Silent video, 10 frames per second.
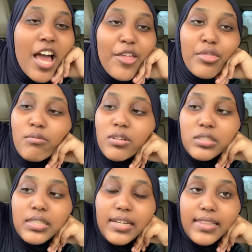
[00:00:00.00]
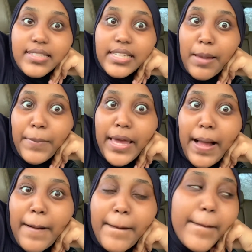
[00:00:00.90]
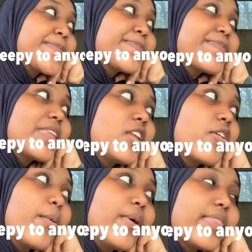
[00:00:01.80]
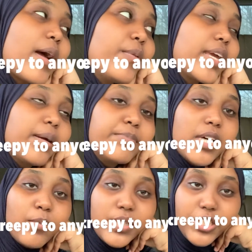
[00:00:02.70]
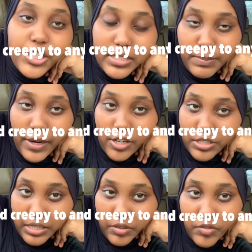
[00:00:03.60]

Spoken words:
The real Sarita is coming out. You know, the one that only comes out when she's by herself.